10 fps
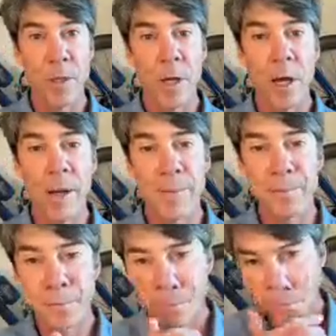Um,
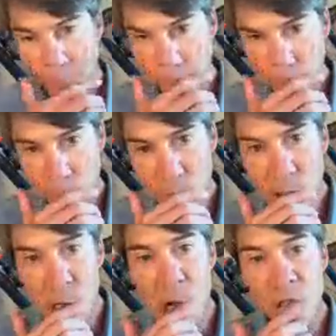
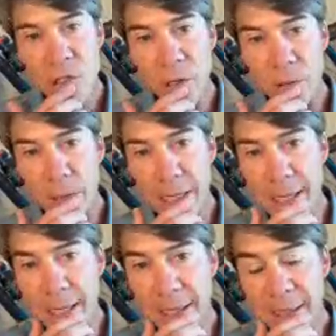also,
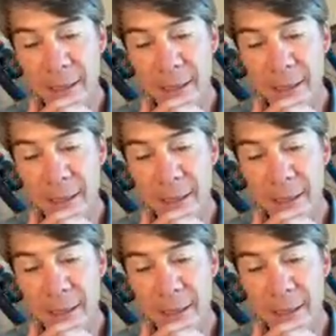uh,